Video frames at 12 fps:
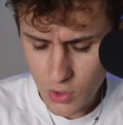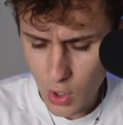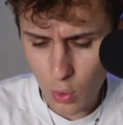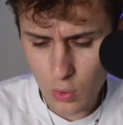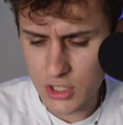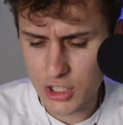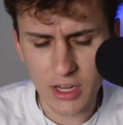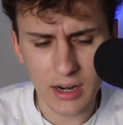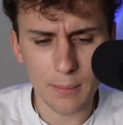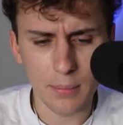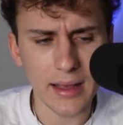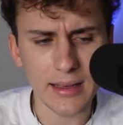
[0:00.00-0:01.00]
holy shit,
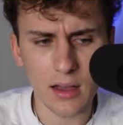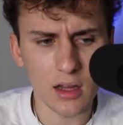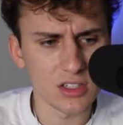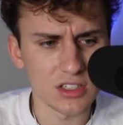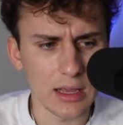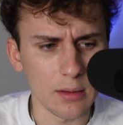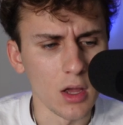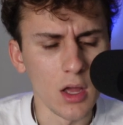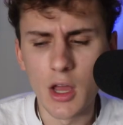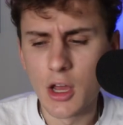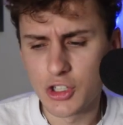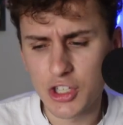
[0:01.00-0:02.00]
I'm blanking on his name,
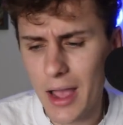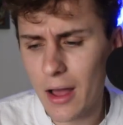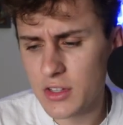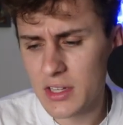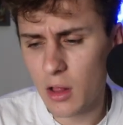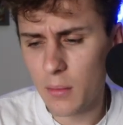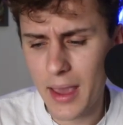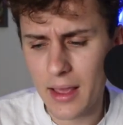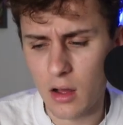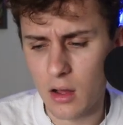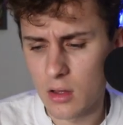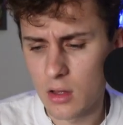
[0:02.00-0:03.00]
Jailton
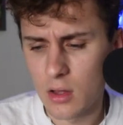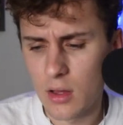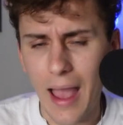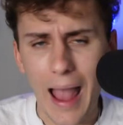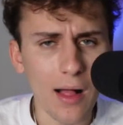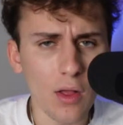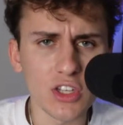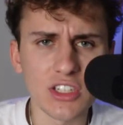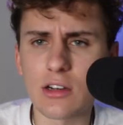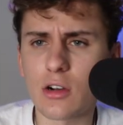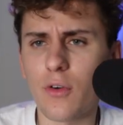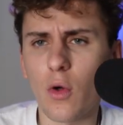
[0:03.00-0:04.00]
Almeida,
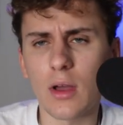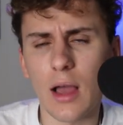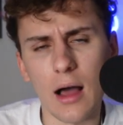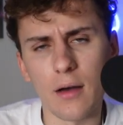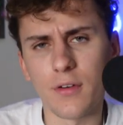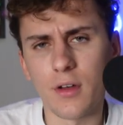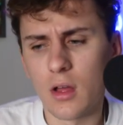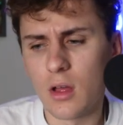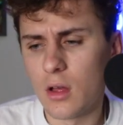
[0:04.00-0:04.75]
Alexander Volkov.